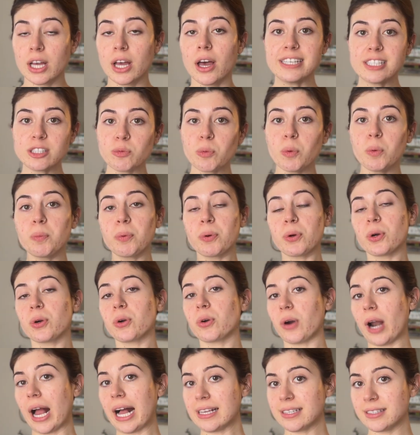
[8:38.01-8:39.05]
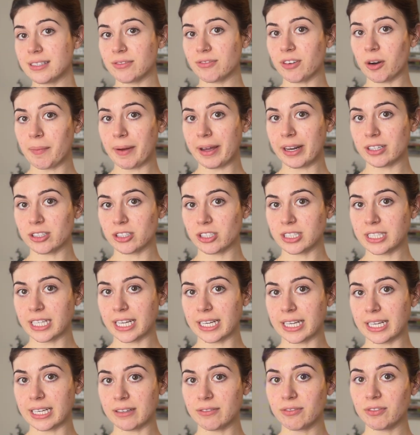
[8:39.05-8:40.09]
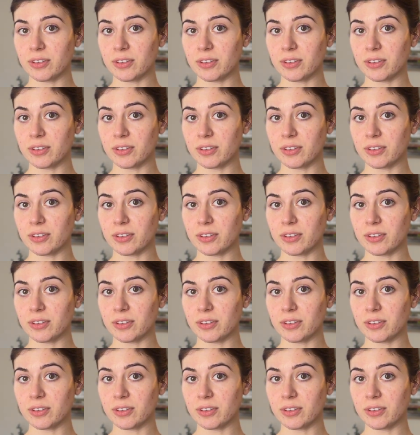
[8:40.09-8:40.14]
This will progress, from my understanding,